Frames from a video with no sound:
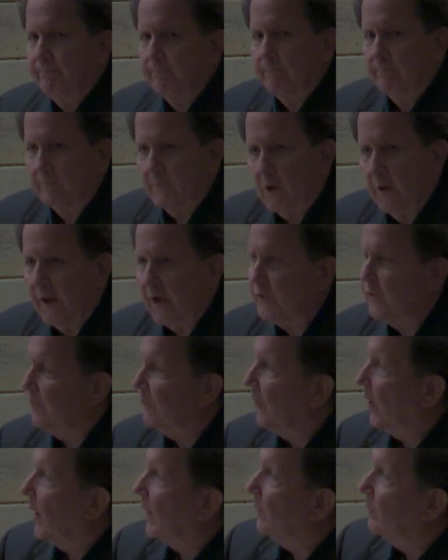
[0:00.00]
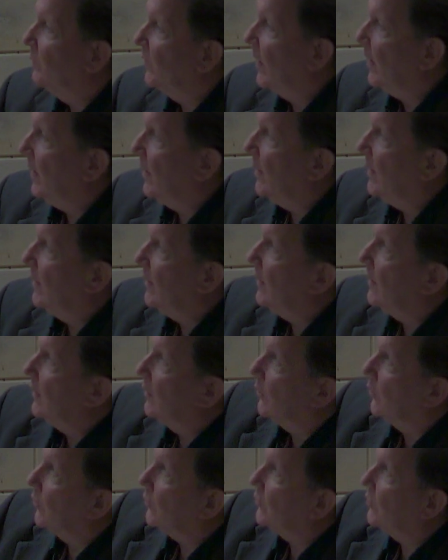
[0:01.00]
classify,
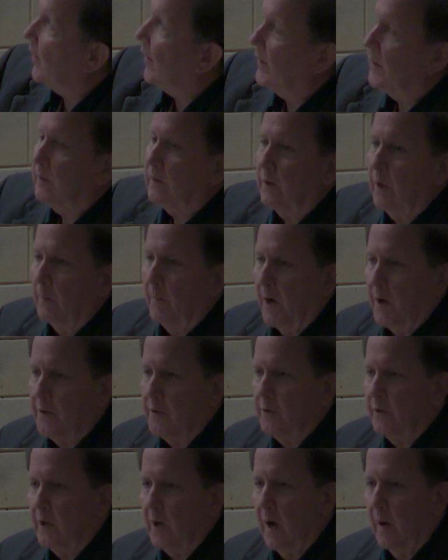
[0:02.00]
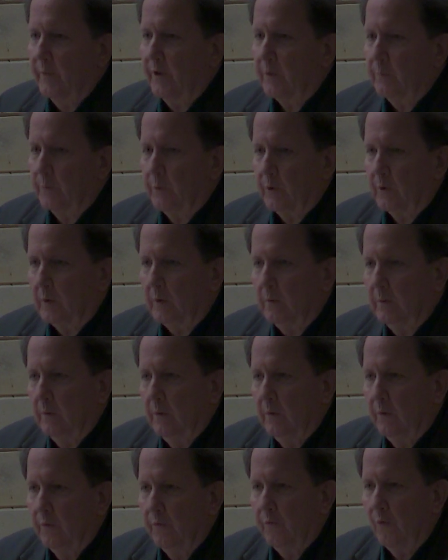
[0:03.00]
looks like a modern comic book
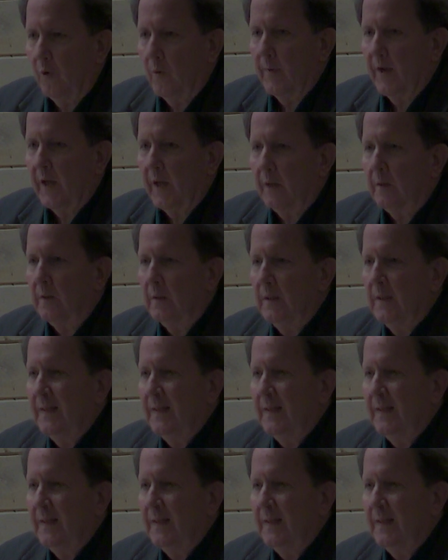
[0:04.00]
format.